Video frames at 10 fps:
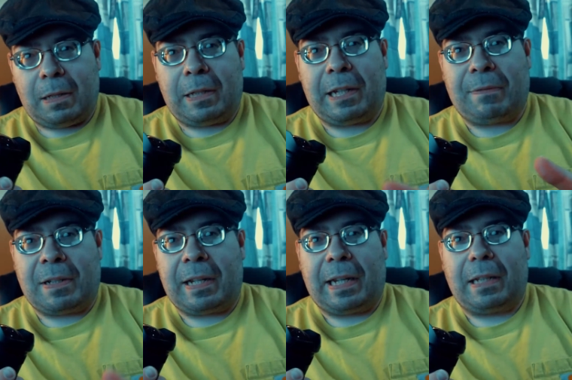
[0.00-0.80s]
give or
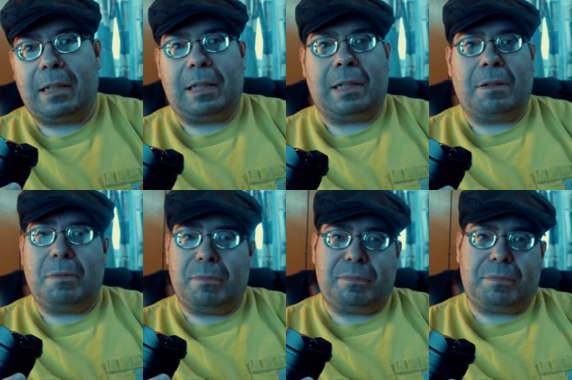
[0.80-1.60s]
take you know
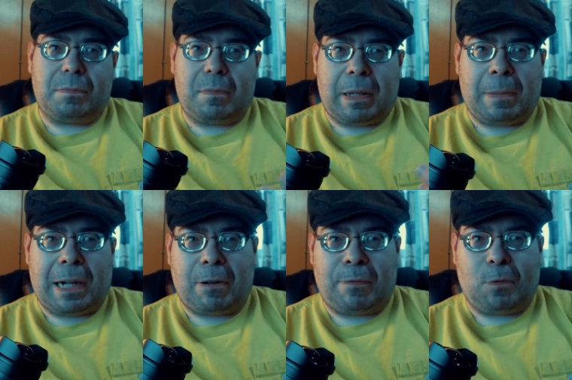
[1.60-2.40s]
in
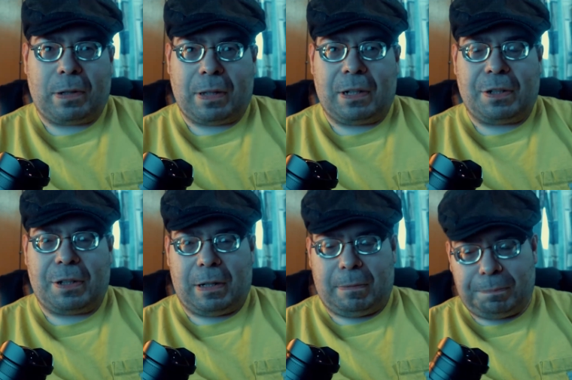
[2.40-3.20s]
micro four thirds
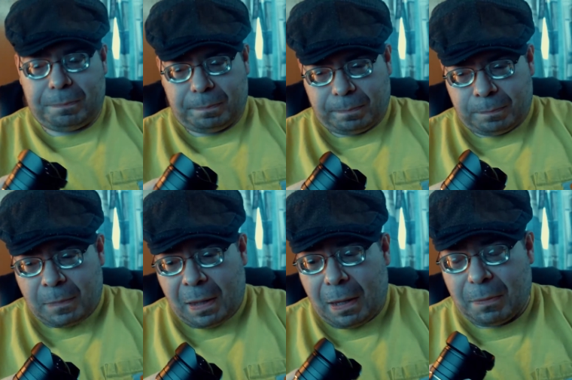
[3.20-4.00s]
term
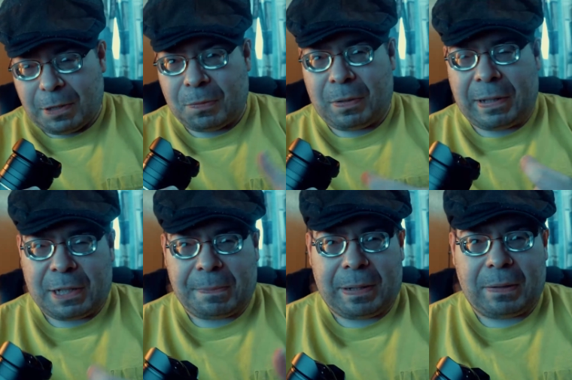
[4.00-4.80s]
which is what
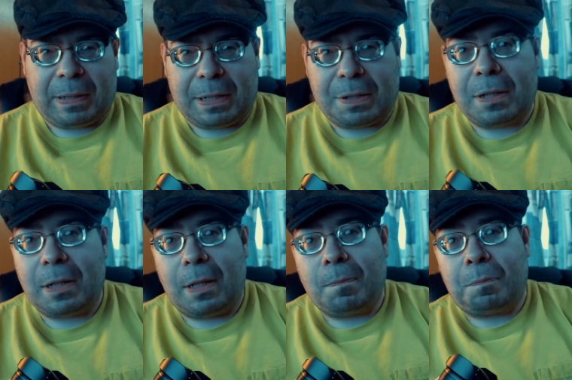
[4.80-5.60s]
this mount is
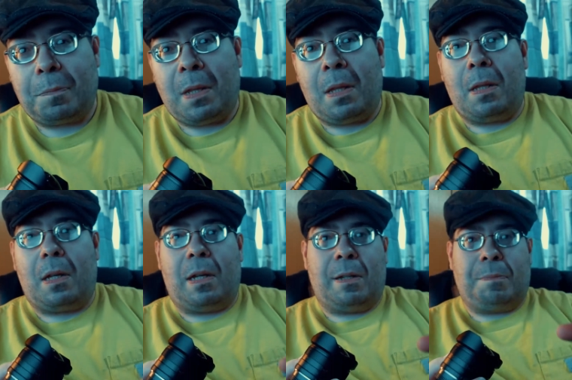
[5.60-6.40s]

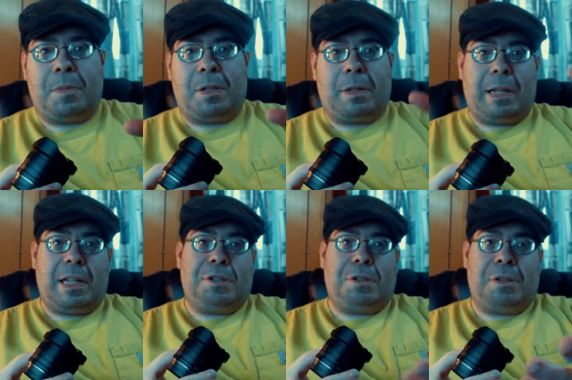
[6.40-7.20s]
um, so now
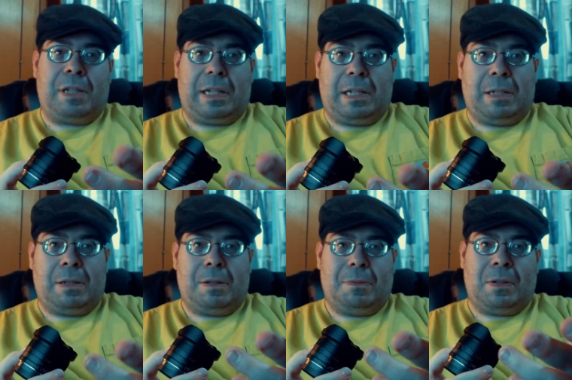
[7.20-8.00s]
that you've seen
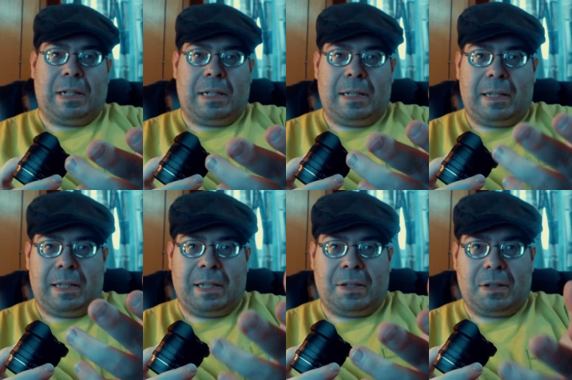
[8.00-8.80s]
what
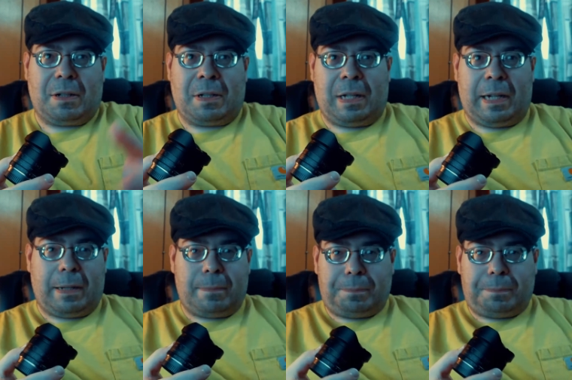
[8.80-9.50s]
this looks like